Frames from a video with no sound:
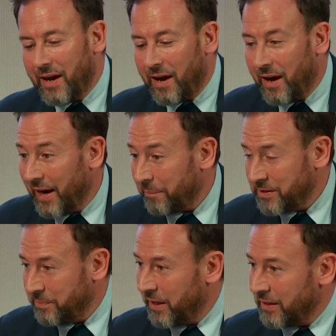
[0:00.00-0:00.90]
I
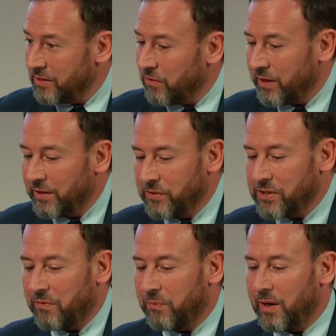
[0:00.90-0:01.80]
happened to be there just looking at new
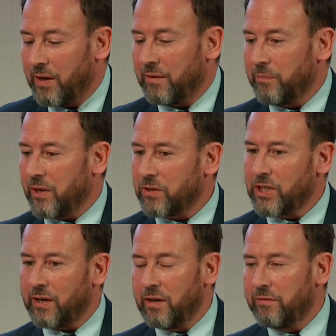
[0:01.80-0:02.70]
software, and we got
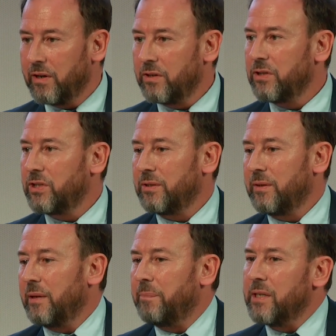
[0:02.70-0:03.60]
chatting over lunch.
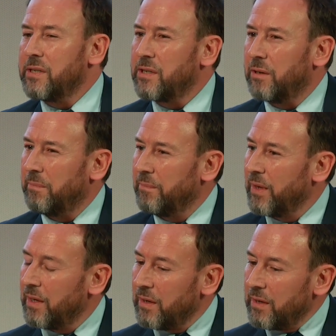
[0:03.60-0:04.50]
There was
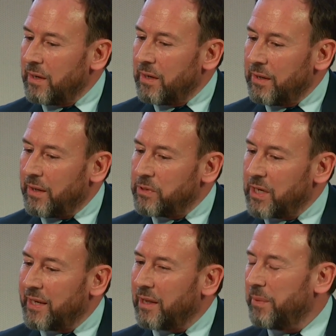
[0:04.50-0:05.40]

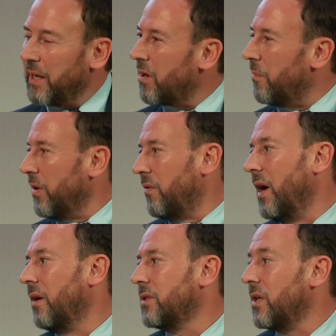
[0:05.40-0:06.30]
a little bit of common
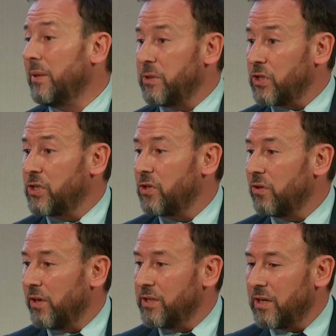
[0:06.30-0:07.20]
ground. So he was just
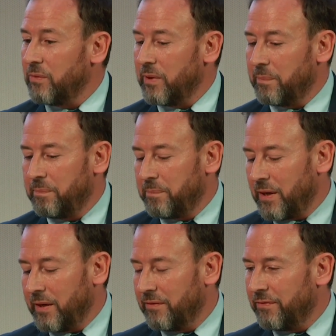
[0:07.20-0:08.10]
stood on his own with a
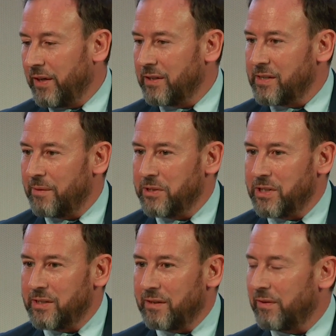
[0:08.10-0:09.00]
plate of finger
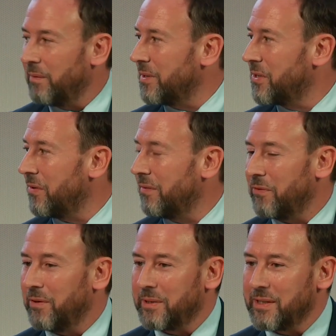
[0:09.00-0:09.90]
sandwiches, and I felt a bit sorry
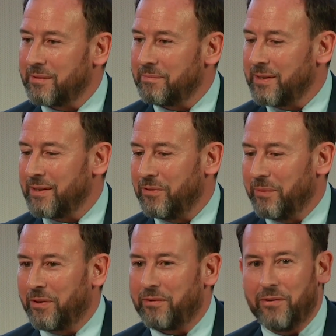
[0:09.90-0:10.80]
for him because he's in a
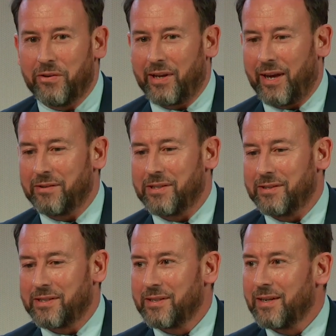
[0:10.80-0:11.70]
room with 300
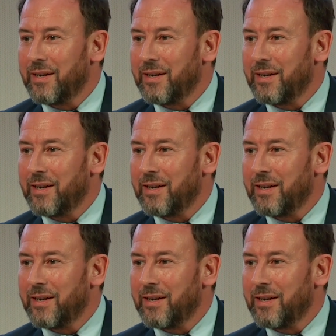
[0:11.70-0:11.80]
accountants.